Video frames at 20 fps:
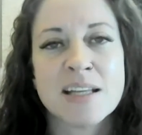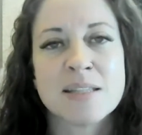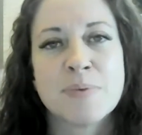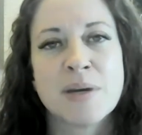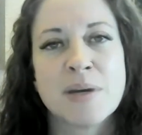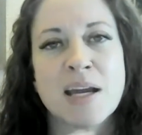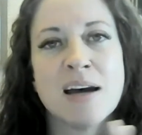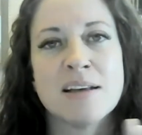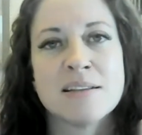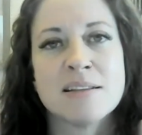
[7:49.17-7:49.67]

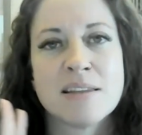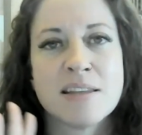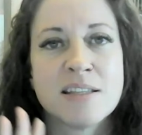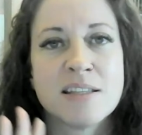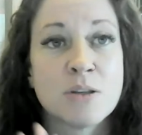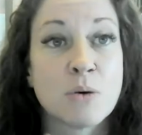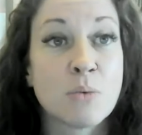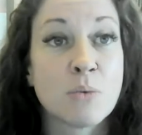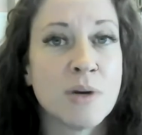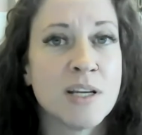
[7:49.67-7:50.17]
That's because
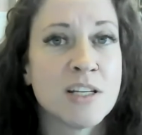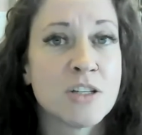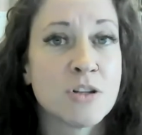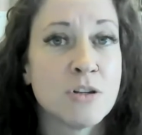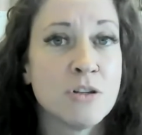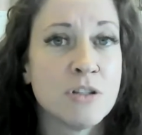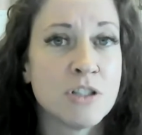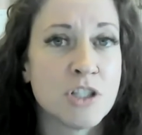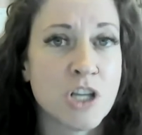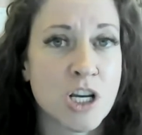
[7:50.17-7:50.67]
of this
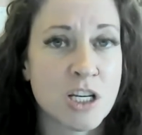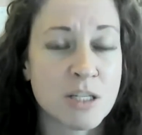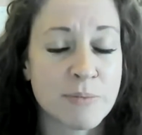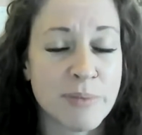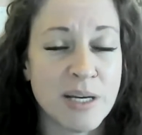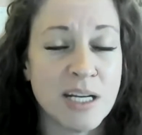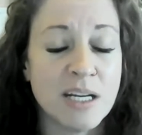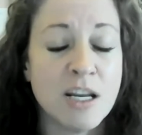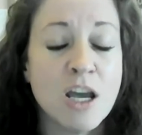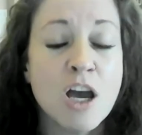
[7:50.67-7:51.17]
original
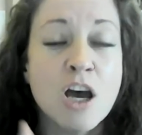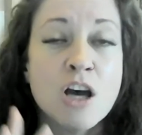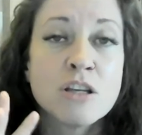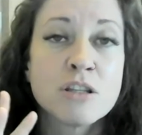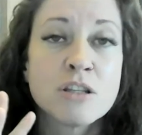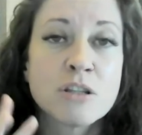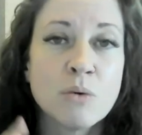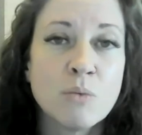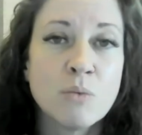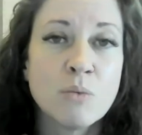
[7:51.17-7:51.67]
judgment.
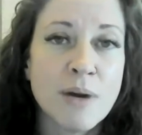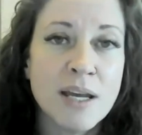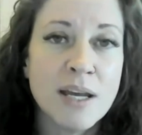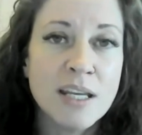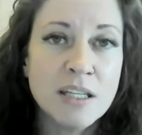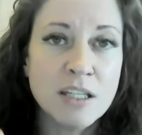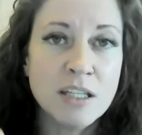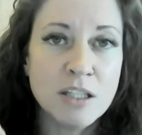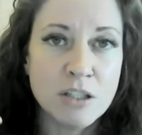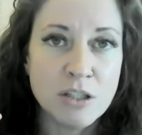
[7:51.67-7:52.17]
So
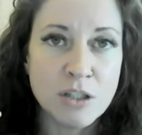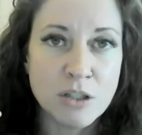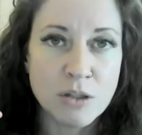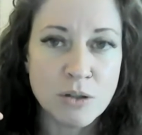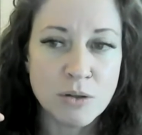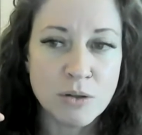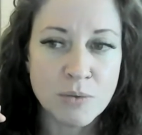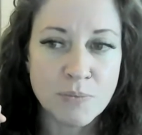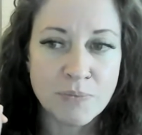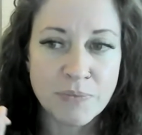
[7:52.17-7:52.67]
when
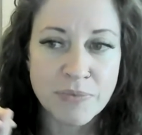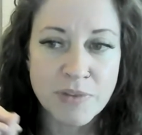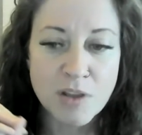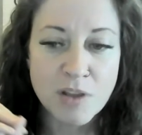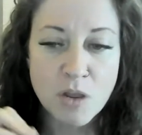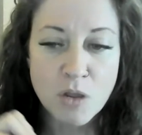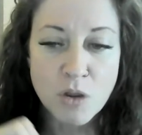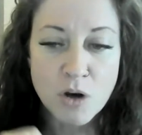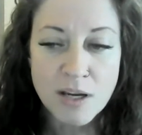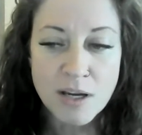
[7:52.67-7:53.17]
you
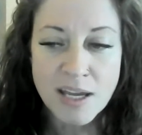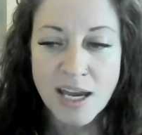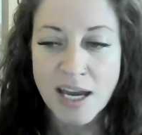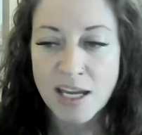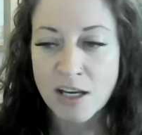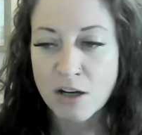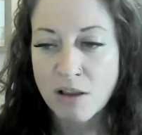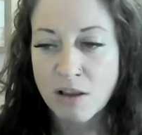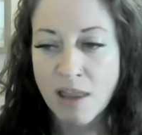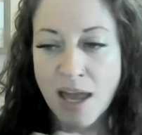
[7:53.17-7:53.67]

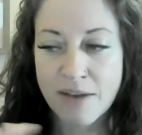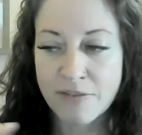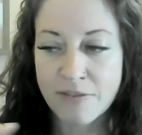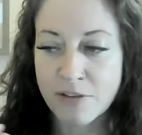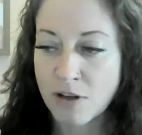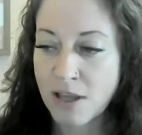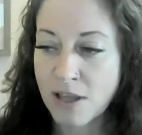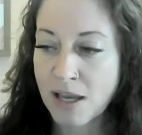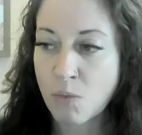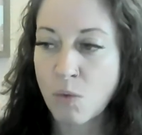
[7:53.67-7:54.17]
look at your
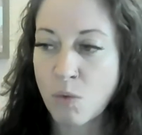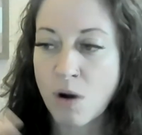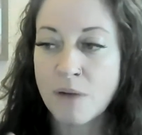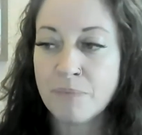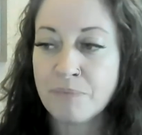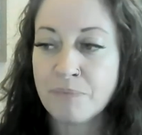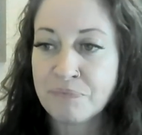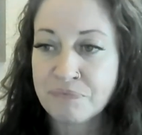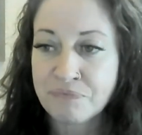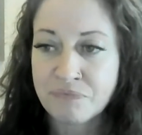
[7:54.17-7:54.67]
life and you're like,
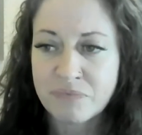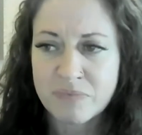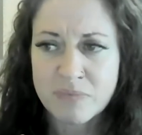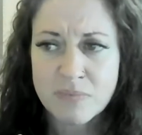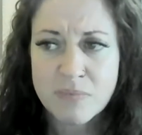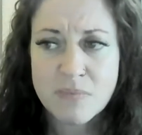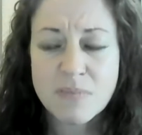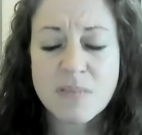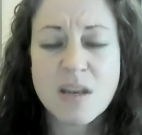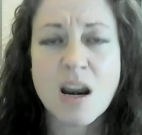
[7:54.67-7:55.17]
well,
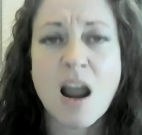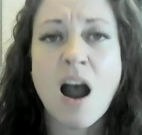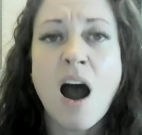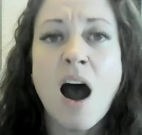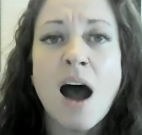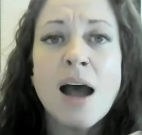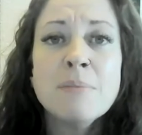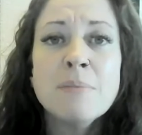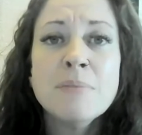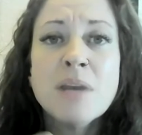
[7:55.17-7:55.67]

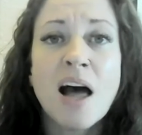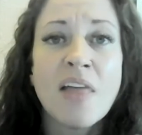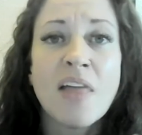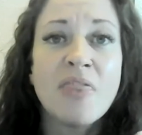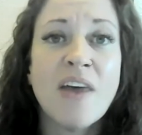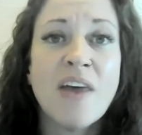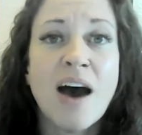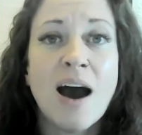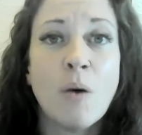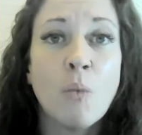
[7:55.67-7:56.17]
I'm
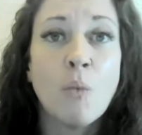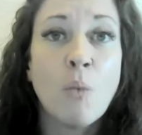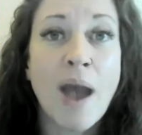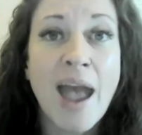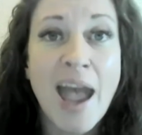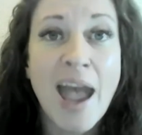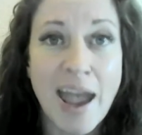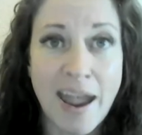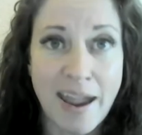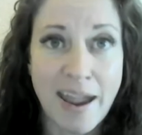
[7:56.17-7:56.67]
not that
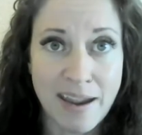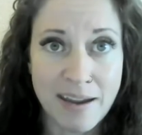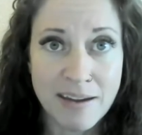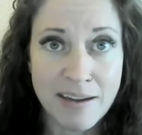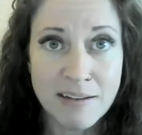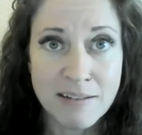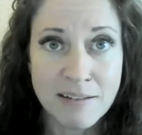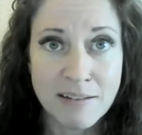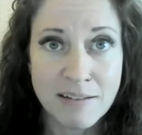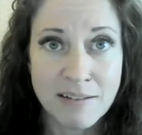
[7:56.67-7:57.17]

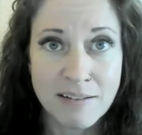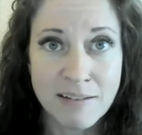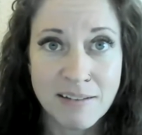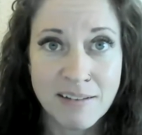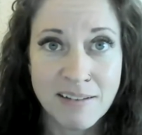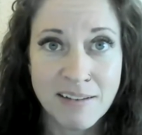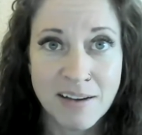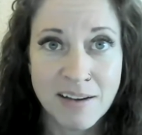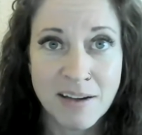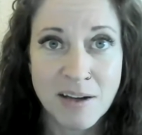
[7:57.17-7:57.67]
way,
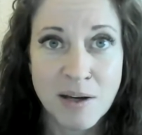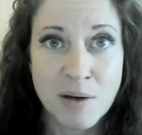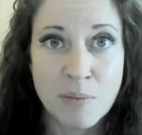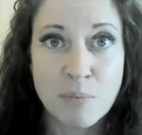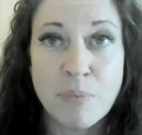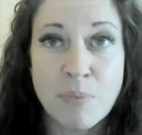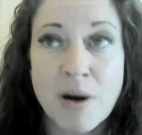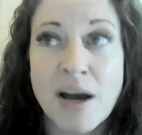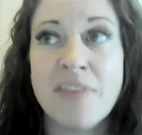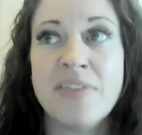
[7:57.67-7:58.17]

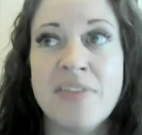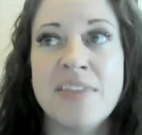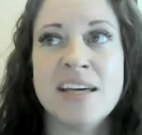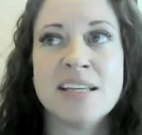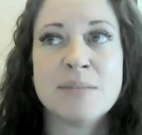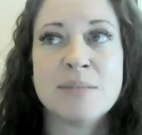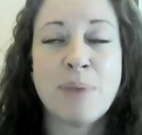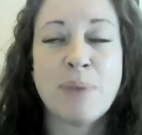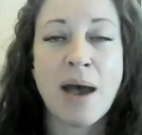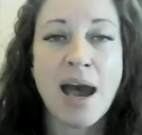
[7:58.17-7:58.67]
but
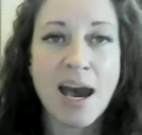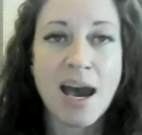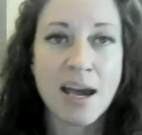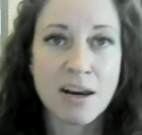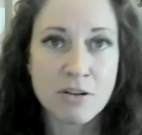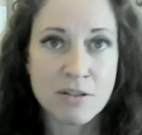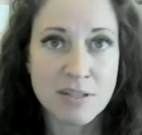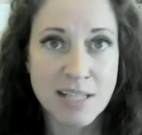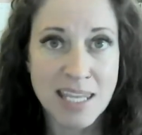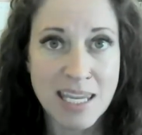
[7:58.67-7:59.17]
this
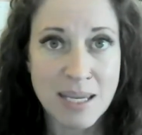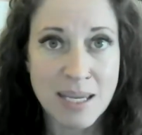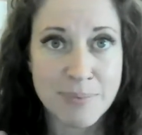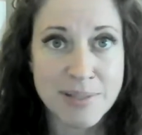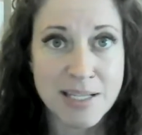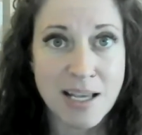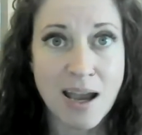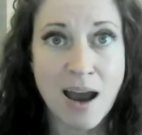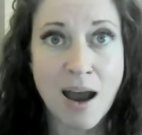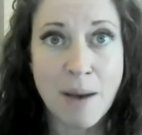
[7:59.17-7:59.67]
pattern
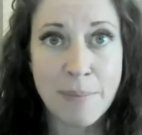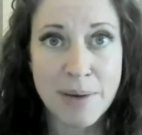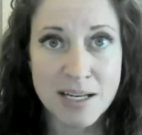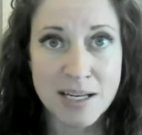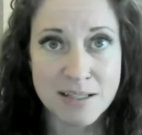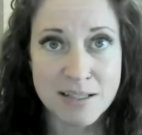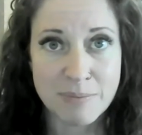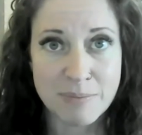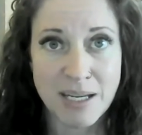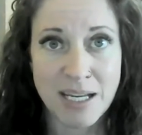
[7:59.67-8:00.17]
keeps
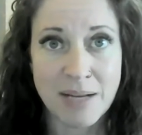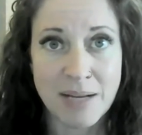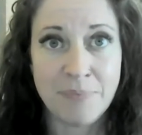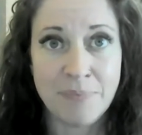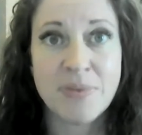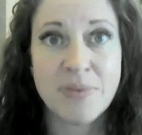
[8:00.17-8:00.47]
coming to